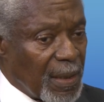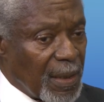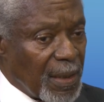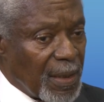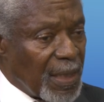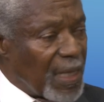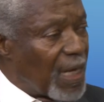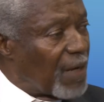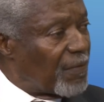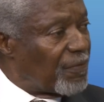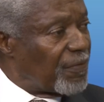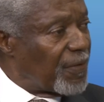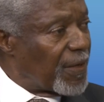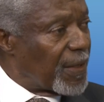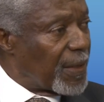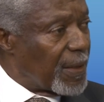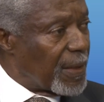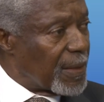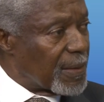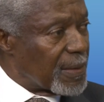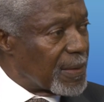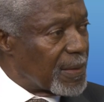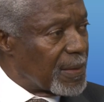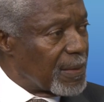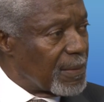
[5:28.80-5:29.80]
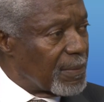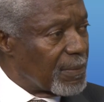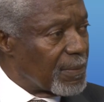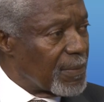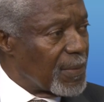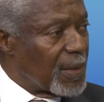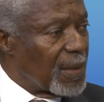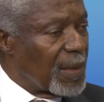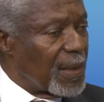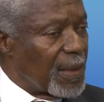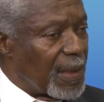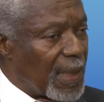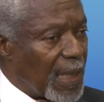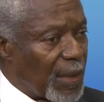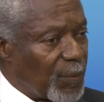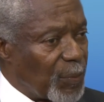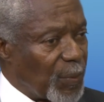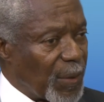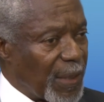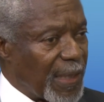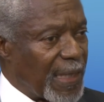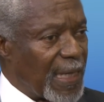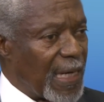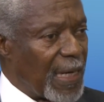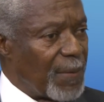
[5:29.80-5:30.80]
their figures, that
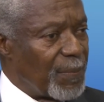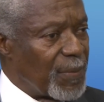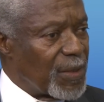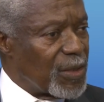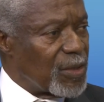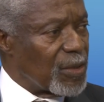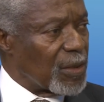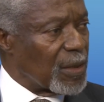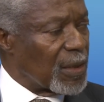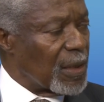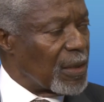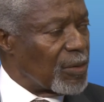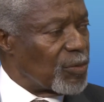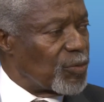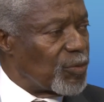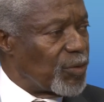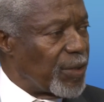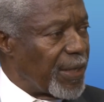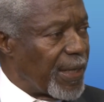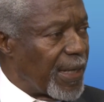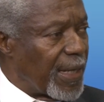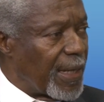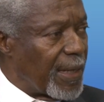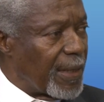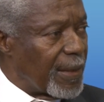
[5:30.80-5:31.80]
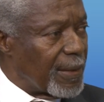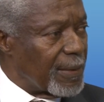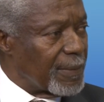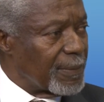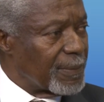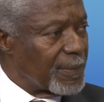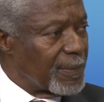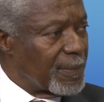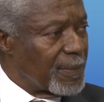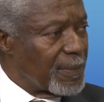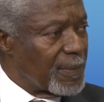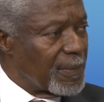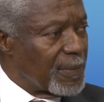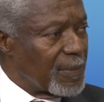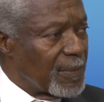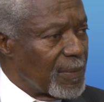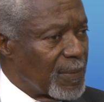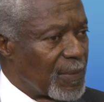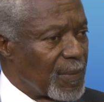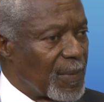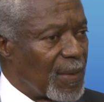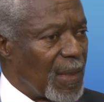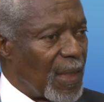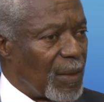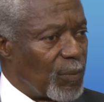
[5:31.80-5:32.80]
we came into country A
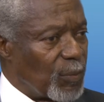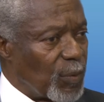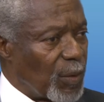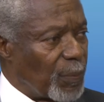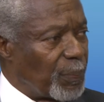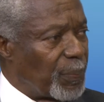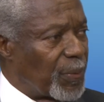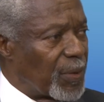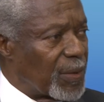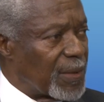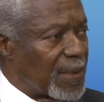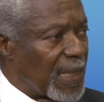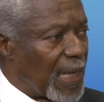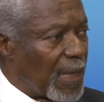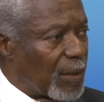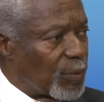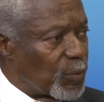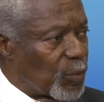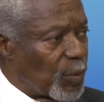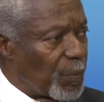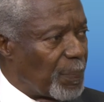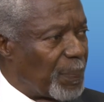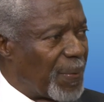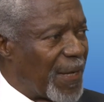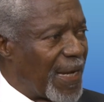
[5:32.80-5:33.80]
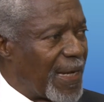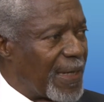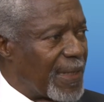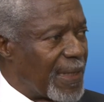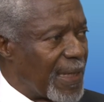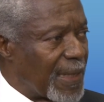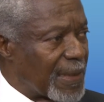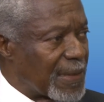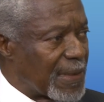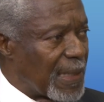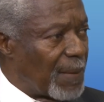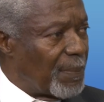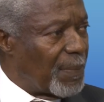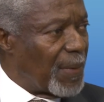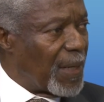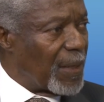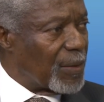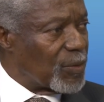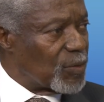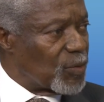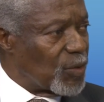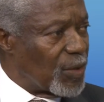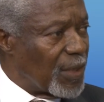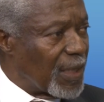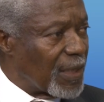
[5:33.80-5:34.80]
and we paid X
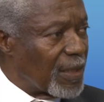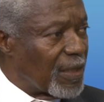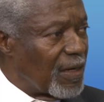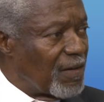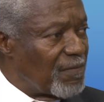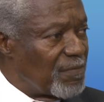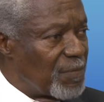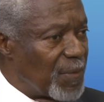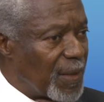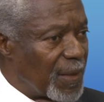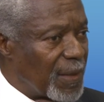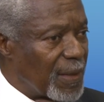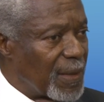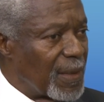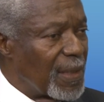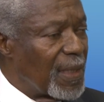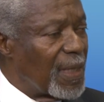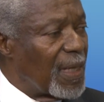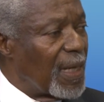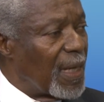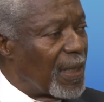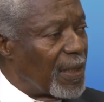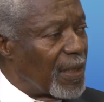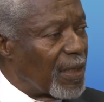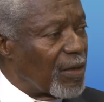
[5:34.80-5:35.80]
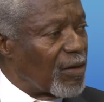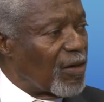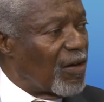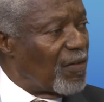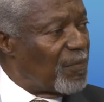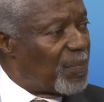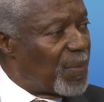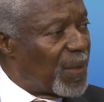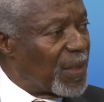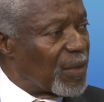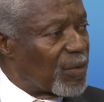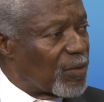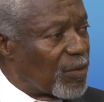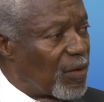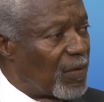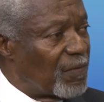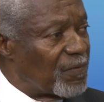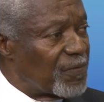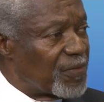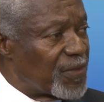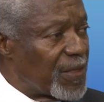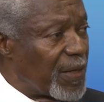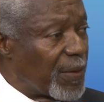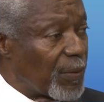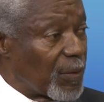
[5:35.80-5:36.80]
amount to the government, and the government
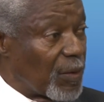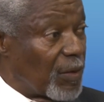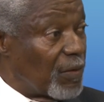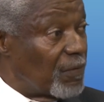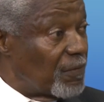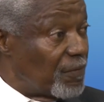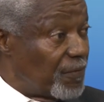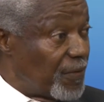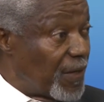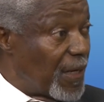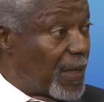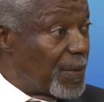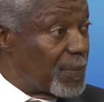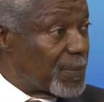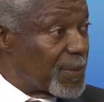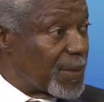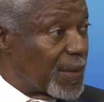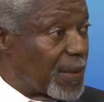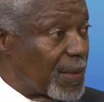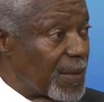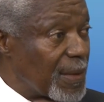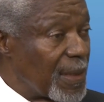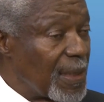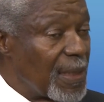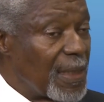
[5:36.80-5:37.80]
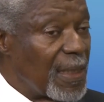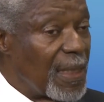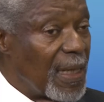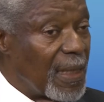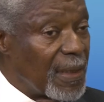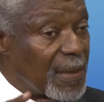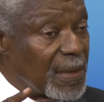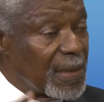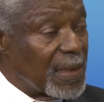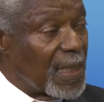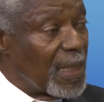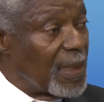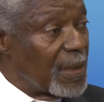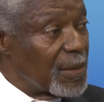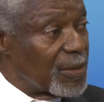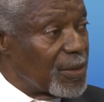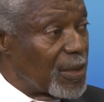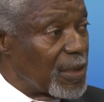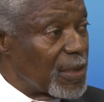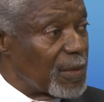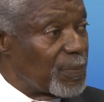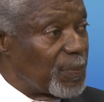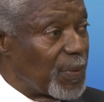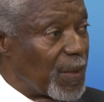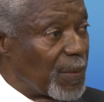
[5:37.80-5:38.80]
confirms it and tells
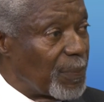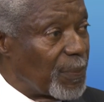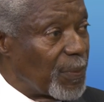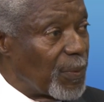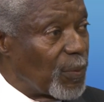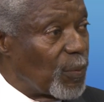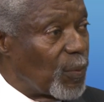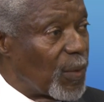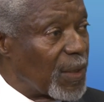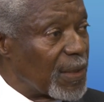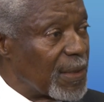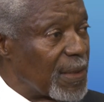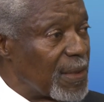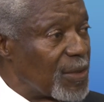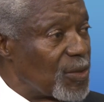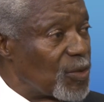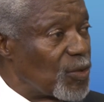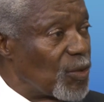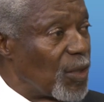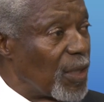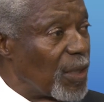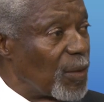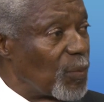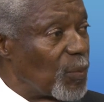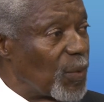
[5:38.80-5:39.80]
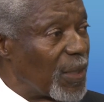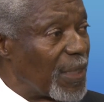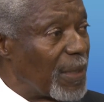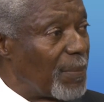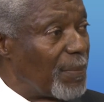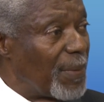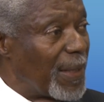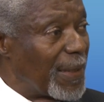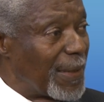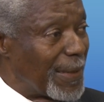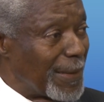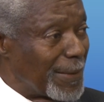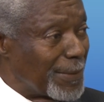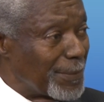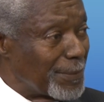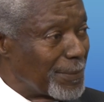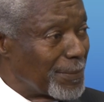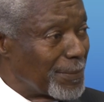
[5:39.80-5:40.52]
us people what it's doing with the money.